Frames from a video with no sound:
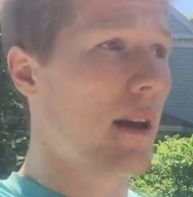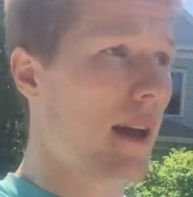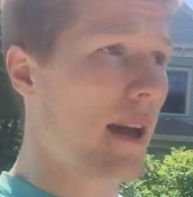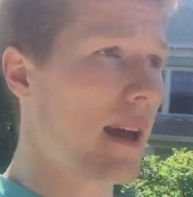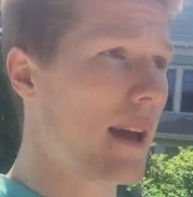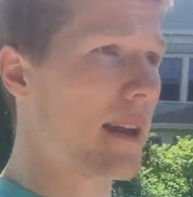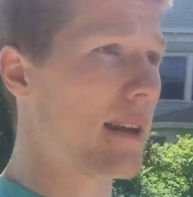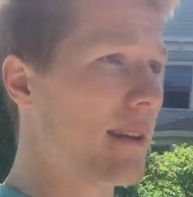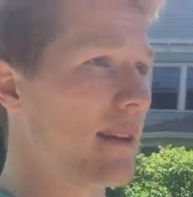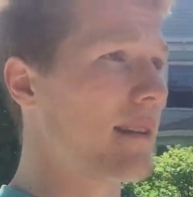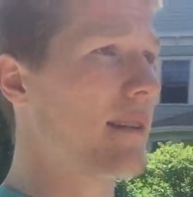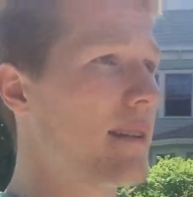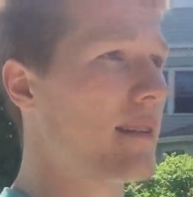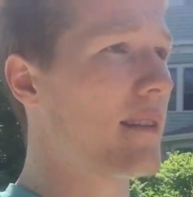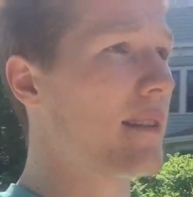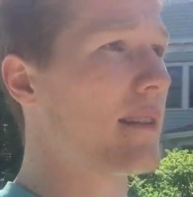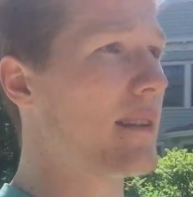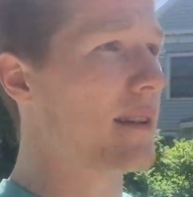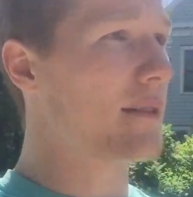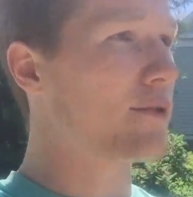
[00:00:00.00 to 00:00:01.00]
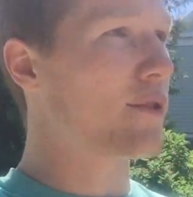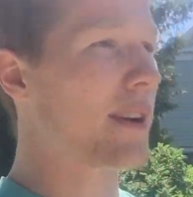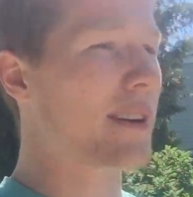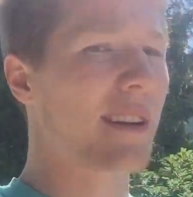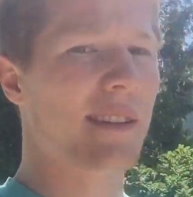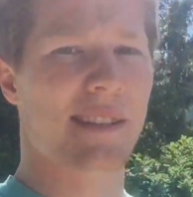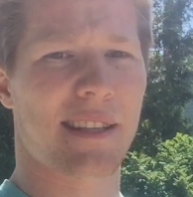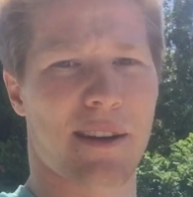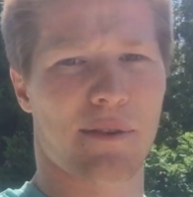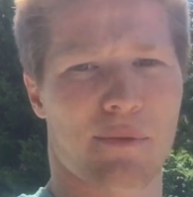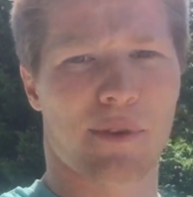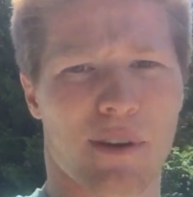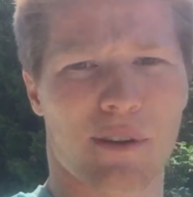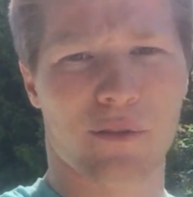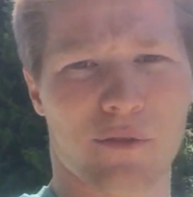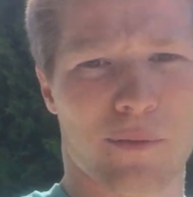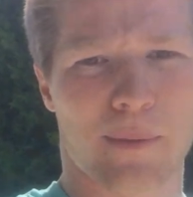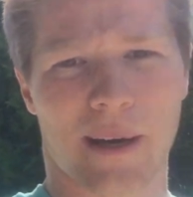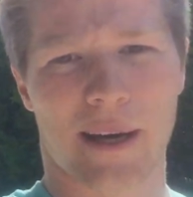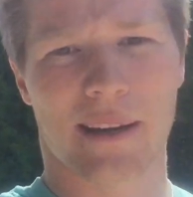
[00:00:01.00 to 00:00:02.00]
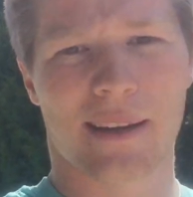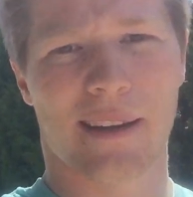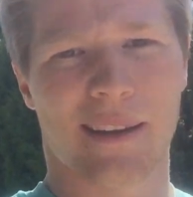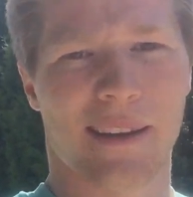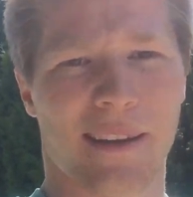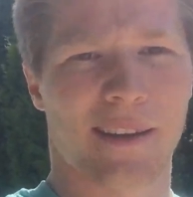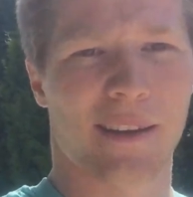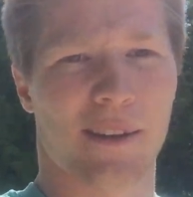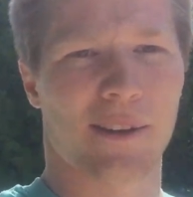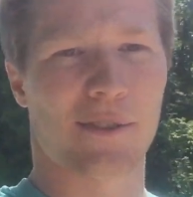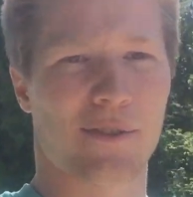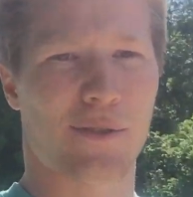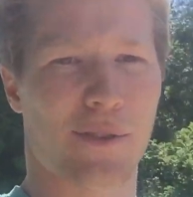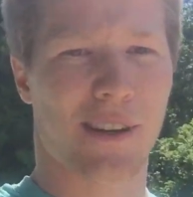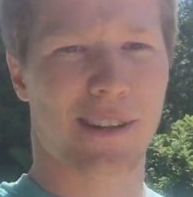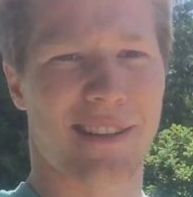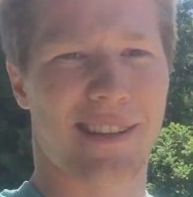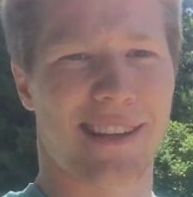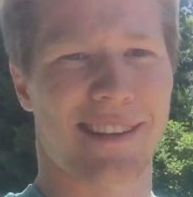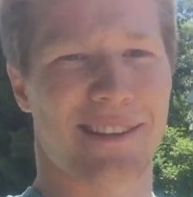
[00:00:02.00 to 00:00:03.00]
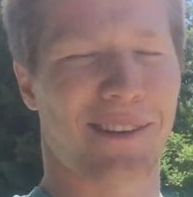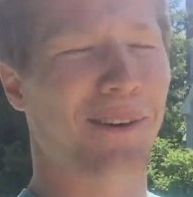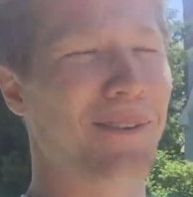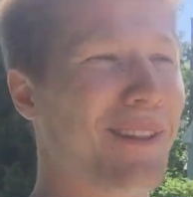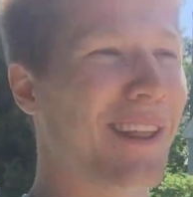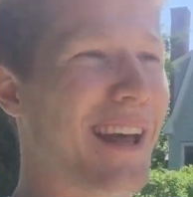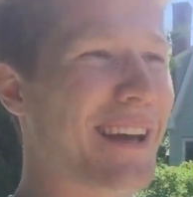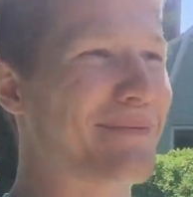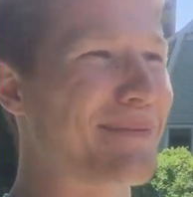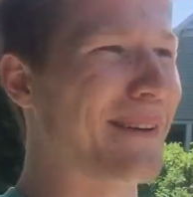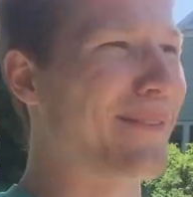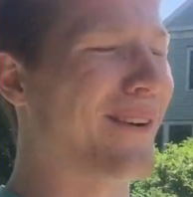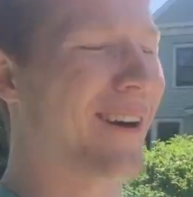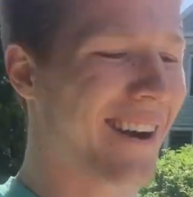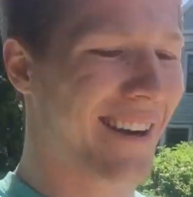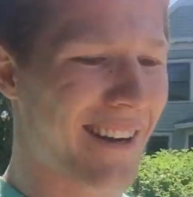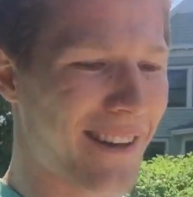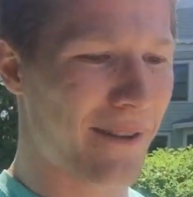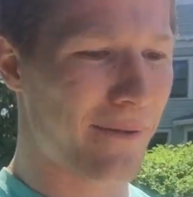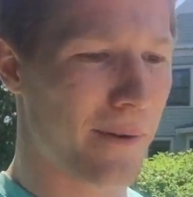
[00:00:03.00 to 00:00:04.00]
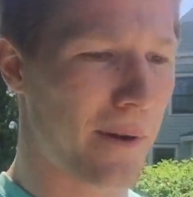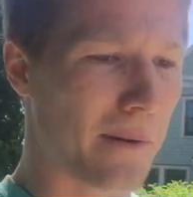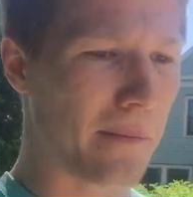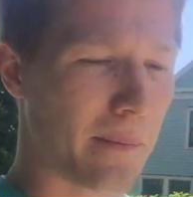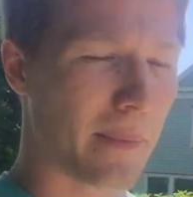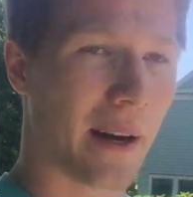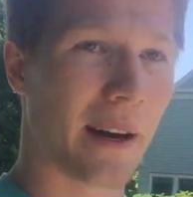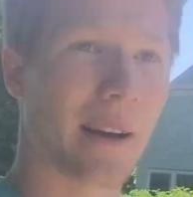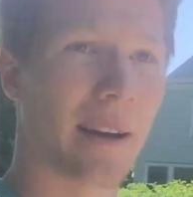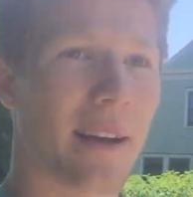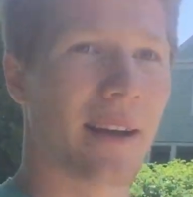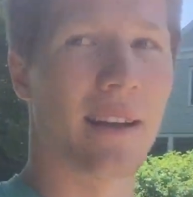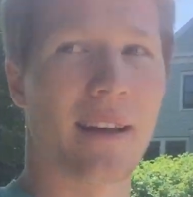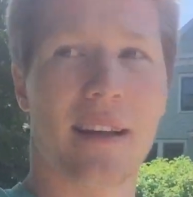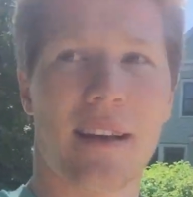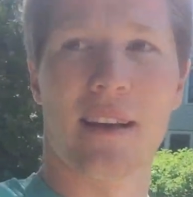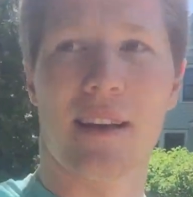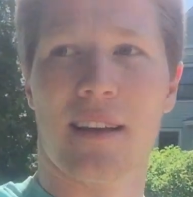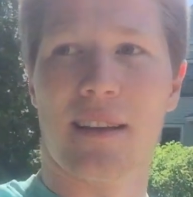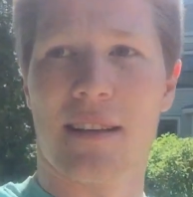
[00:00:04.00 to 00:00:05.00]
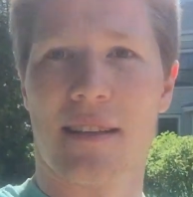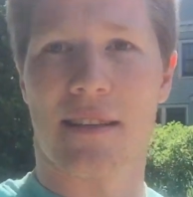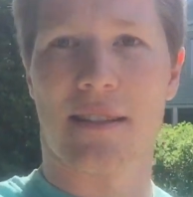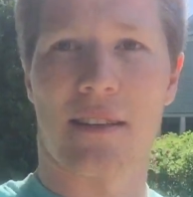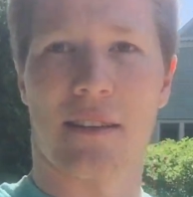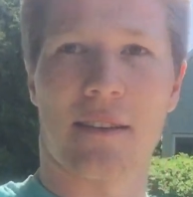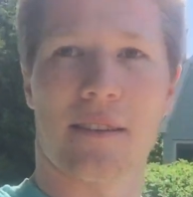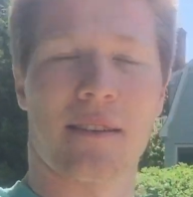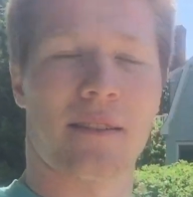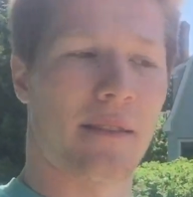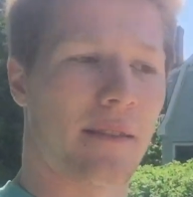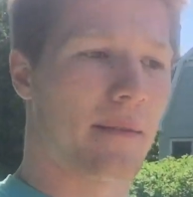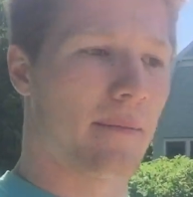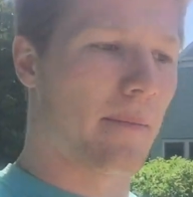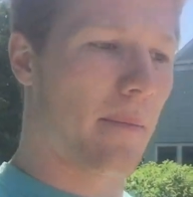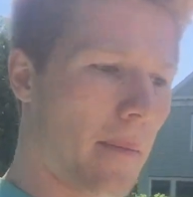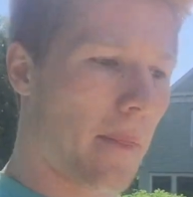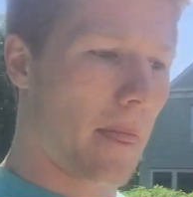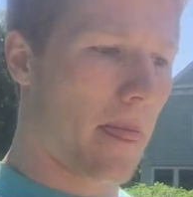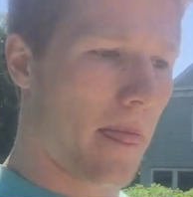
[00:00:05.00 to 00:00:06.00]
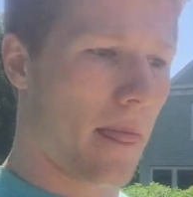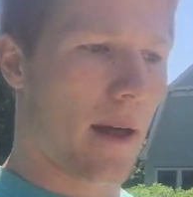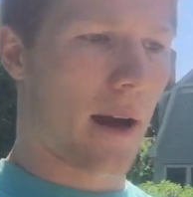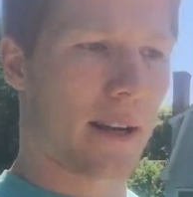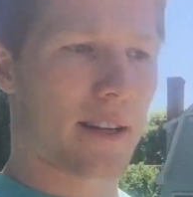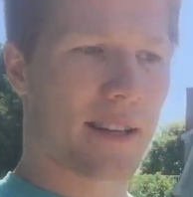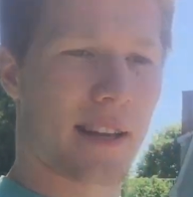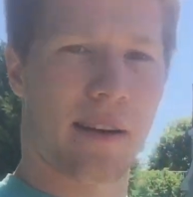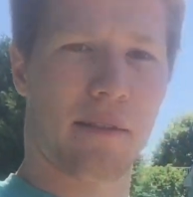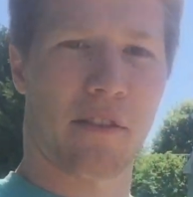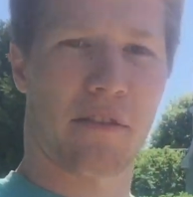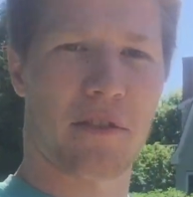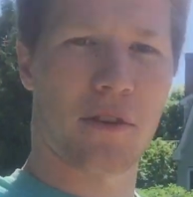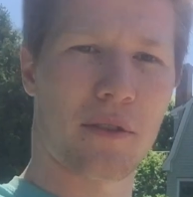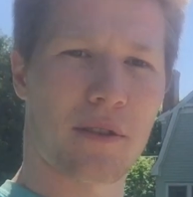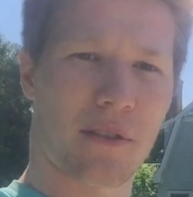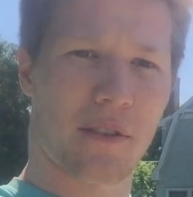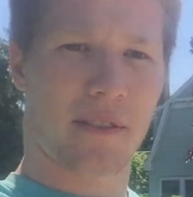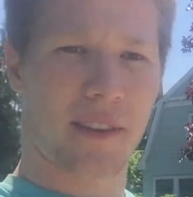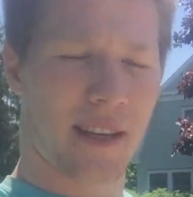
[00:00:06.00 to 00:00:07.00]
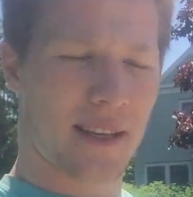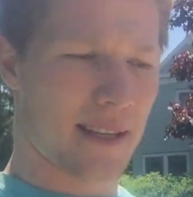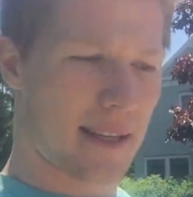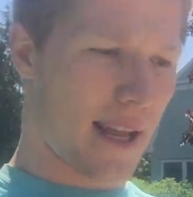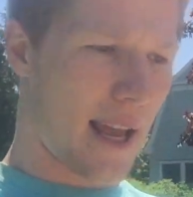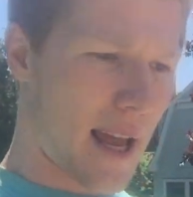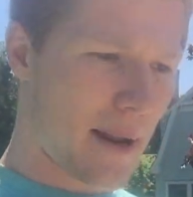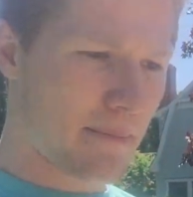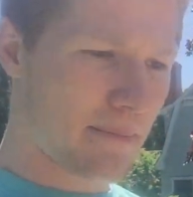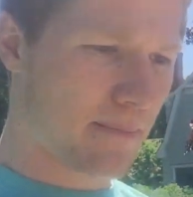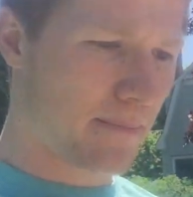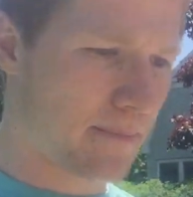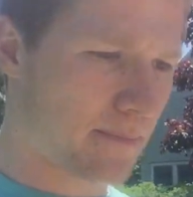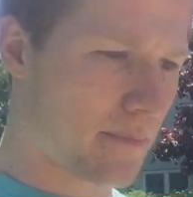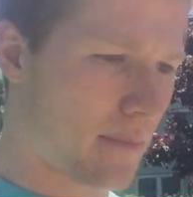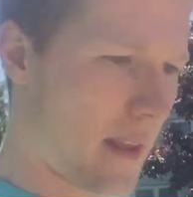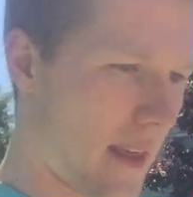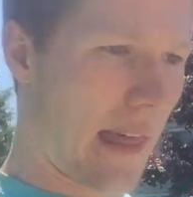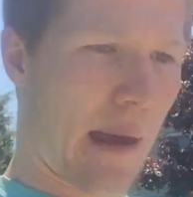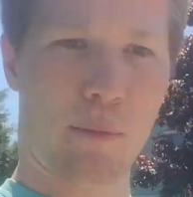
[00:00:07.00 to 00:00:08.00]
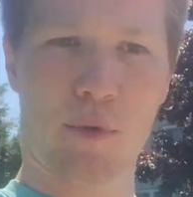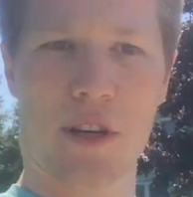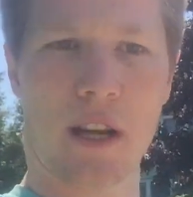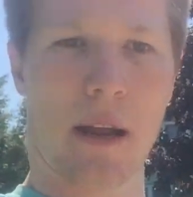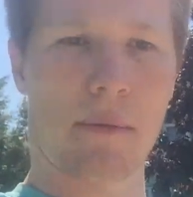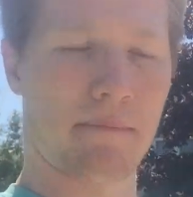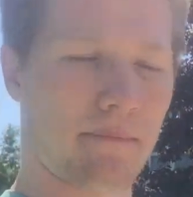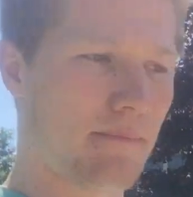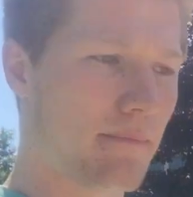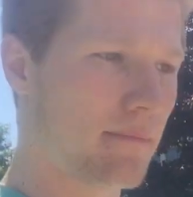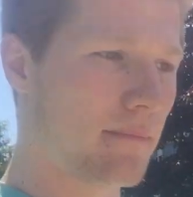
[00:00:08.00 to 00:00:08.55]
And try not to get run over by trucks that don't like me walking in the road. But so I just have a few little things to add, and then we're done.